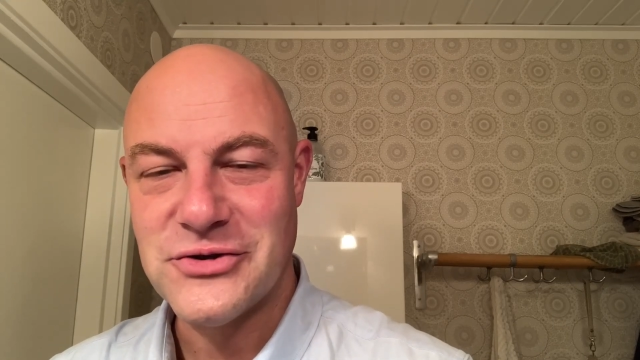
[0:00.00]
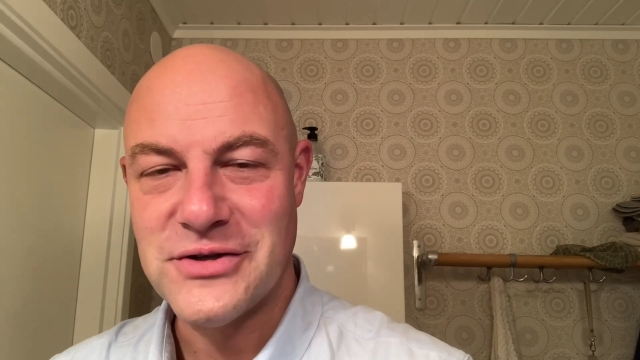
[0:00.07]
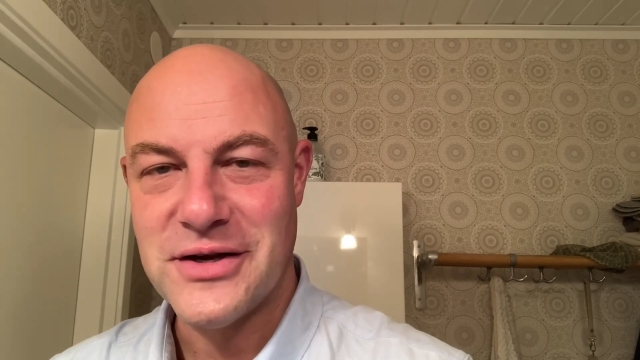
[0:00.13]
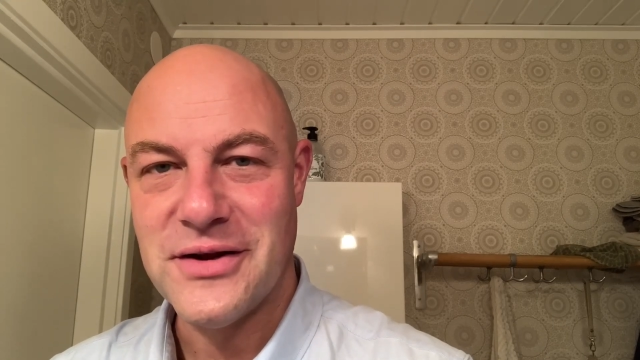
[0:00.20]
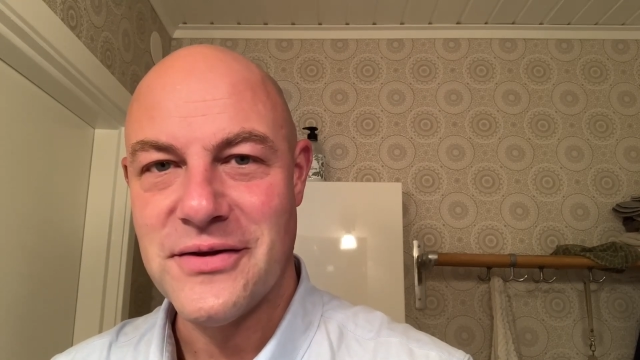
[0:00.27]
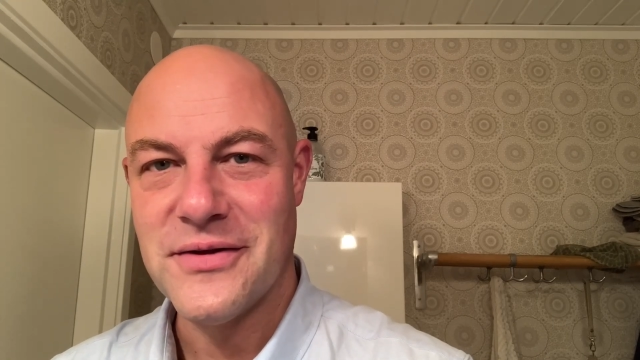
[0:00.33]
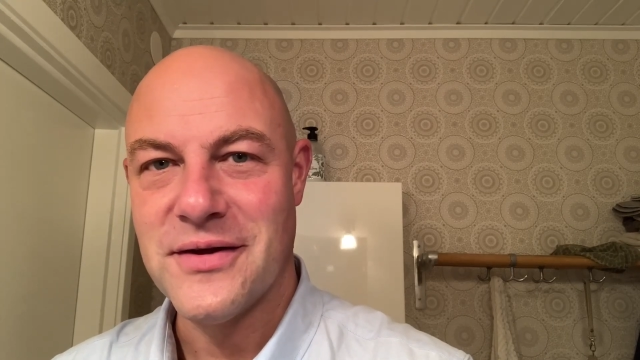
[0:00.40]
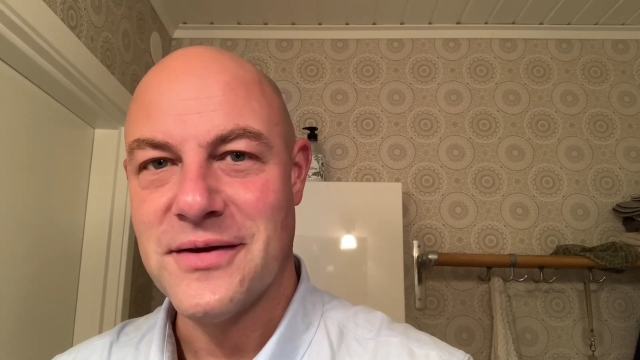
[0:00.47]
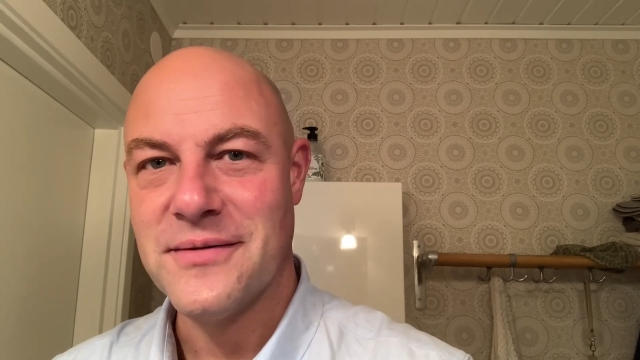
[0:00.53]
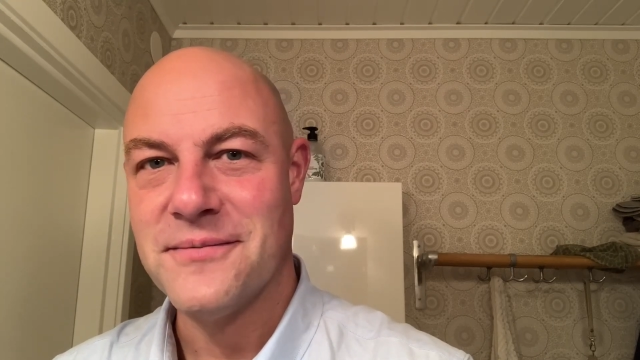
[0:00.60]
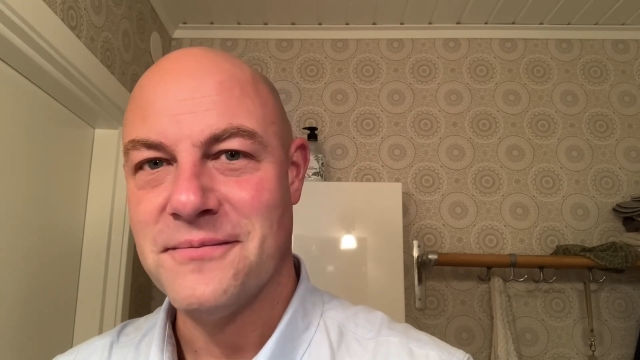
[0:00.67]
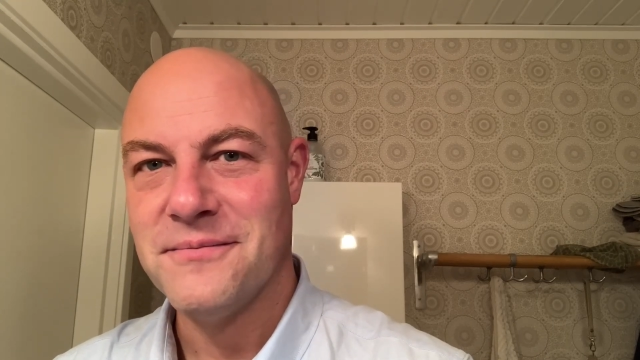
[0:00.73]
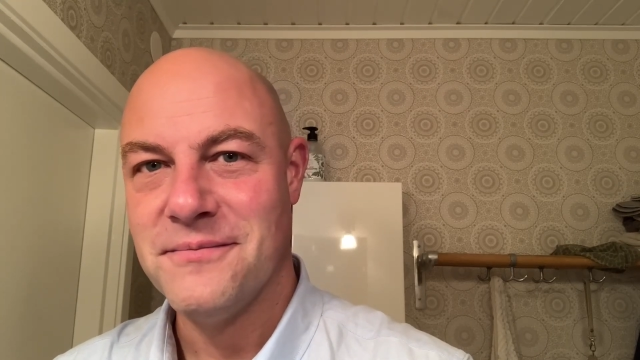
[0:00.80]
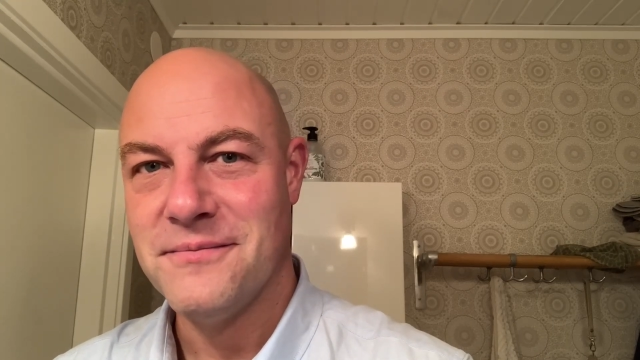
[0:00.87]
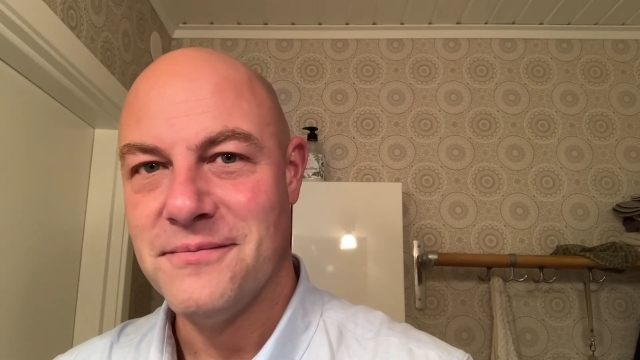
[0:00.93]
anything.
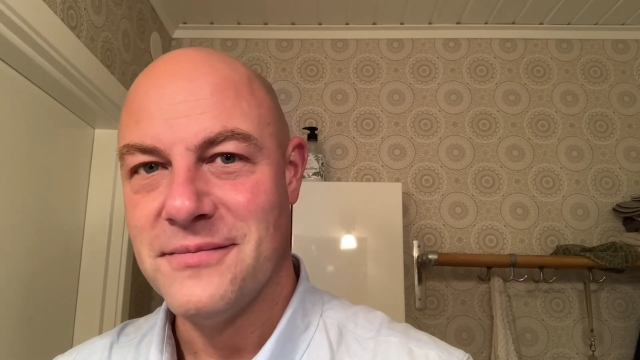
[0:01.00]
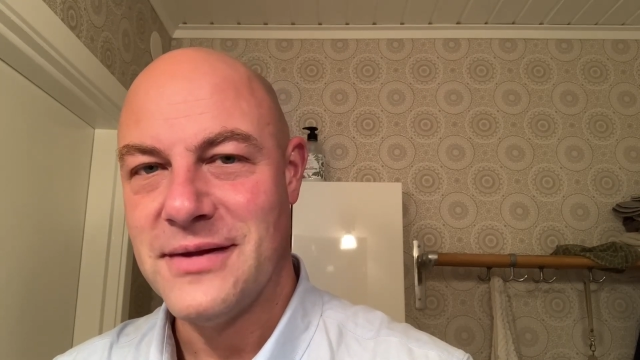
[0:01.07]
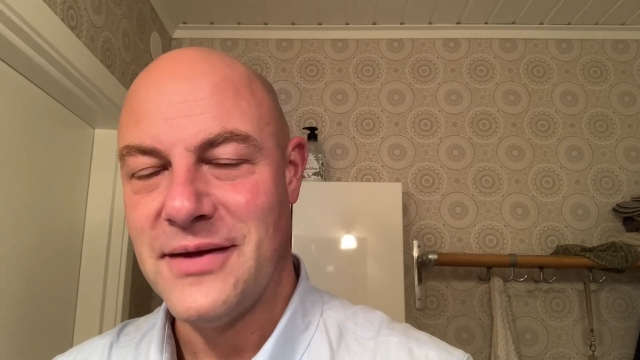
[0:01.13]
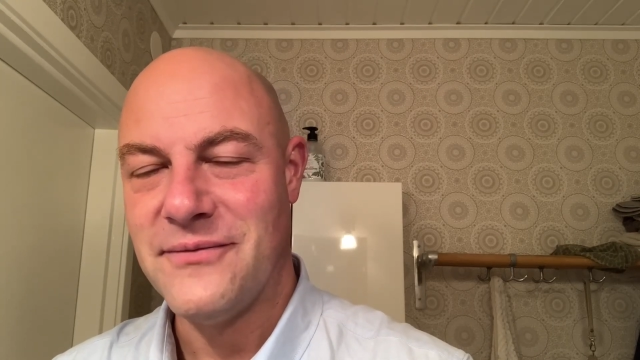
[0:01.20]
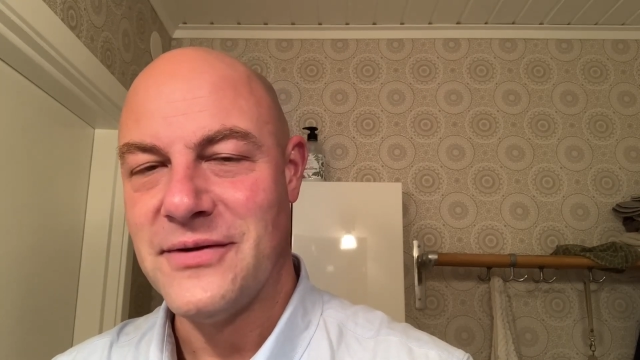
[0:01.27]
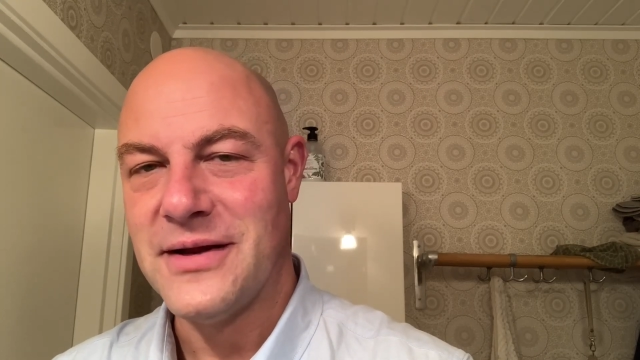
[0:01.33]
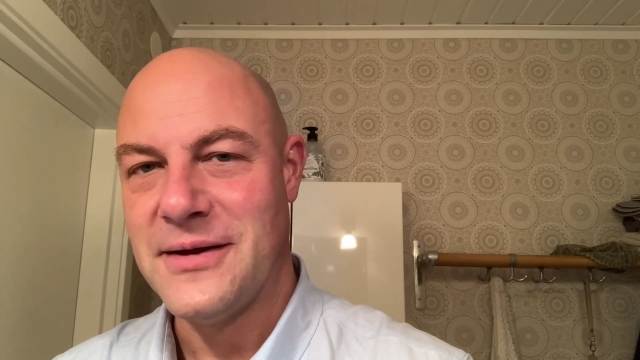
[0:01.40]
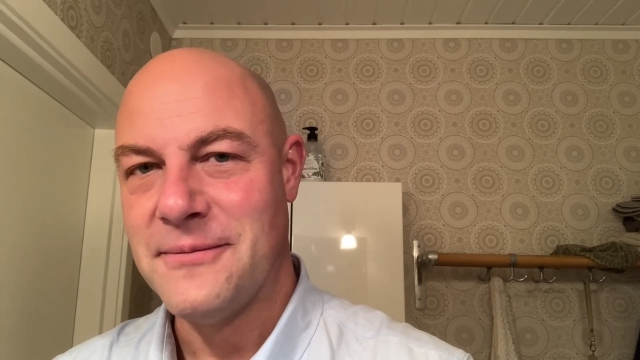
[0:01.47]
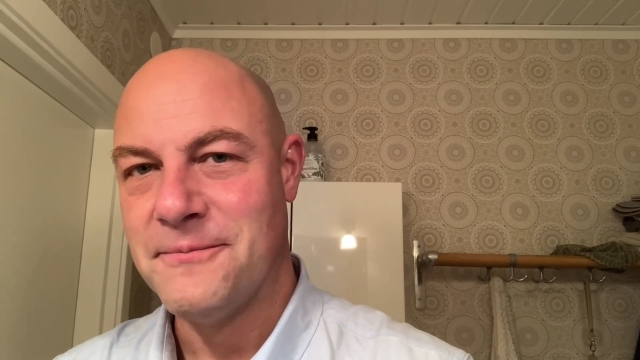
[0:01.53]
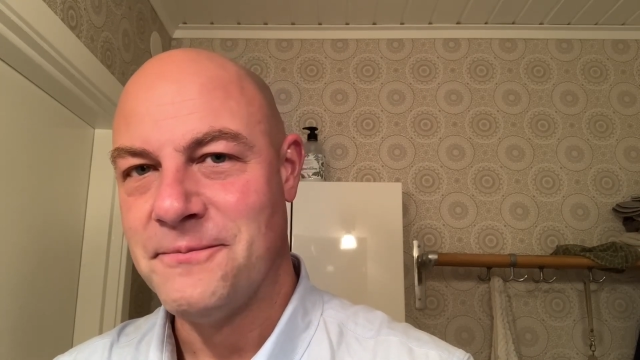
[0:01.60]
Lovely.